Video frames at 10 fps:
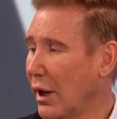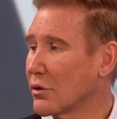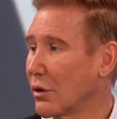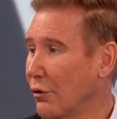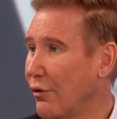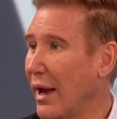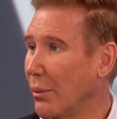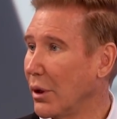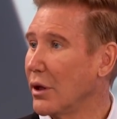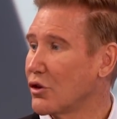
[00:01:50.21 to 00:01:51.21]
cancer in their
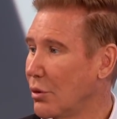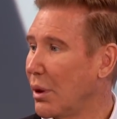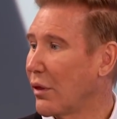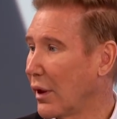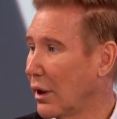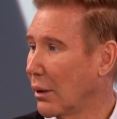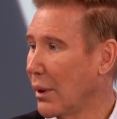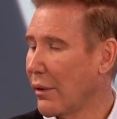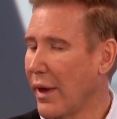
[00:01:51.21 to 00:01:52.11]
family should be thinking about